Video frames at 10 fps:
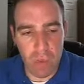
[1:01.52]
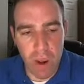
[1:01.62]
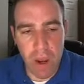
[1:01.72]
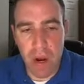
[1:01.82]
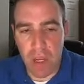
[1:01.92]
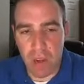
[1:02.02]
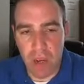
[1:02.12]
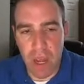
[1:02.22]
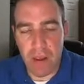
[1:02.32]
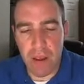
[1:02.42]
Wear, Android
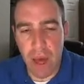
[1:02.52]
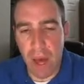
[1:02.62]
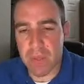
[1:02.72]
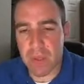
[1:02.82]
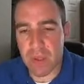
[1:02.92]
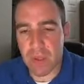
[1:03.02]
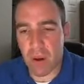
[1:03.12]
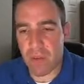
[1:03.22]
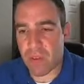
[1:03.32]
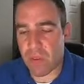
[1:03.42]
apps.
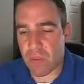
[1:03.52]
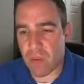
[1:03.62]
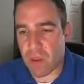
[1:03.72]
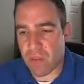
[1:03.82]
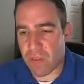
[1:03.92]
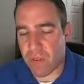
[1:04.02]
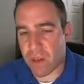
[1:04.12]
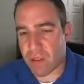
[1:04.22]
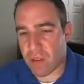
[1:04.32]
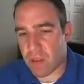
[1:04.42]
So if your phone
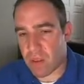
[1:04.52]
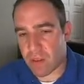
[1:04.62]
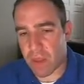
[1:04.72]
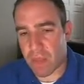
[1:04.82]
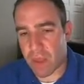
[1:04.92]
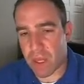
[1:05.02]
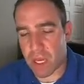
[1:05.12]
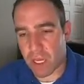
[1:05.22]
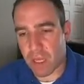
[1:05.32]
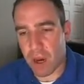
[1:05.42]
does something,
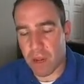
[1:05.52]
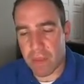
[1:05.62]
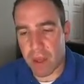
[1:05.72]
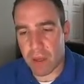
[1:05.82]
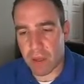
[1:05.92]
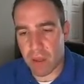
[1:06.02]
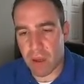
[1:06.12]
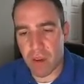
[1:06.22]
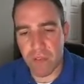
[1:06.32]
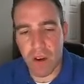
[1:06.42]
you can automatically
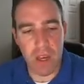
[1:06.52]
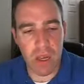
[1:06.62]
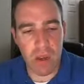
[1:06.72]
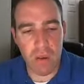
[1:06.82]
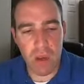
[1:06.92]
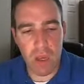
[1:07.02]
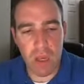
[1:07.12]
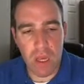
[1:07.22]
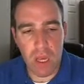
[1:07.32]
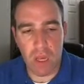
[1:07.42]
notify you.
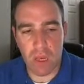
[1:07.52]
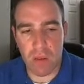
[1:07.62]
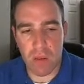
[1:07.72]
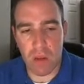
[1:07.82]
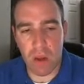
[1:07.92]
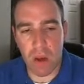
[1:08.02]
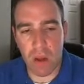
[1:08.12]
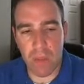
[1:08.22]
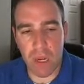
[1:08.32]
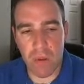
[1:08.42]
You can
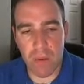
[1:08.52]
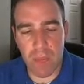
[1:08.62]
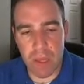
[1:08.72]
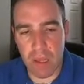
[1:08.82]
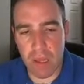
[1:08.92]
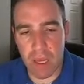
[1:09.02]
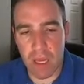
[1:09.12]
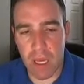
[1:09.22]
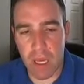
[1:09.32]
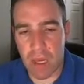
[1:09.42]
automate it with
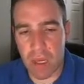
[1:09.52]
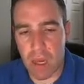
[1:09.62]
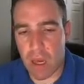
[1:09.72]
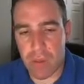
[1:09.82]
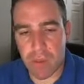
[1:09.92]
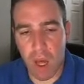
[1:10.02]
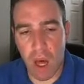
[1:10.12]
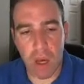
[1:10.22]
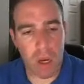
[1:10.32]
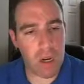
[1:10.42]
Bitly,
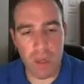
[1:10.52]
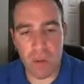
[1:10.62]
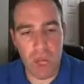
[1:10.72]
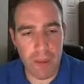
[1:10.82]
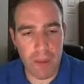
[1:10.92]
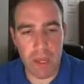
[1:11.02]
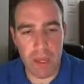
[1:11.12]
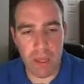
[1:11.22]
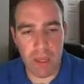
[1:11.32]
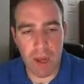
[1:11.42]
Blogger, you name it. It can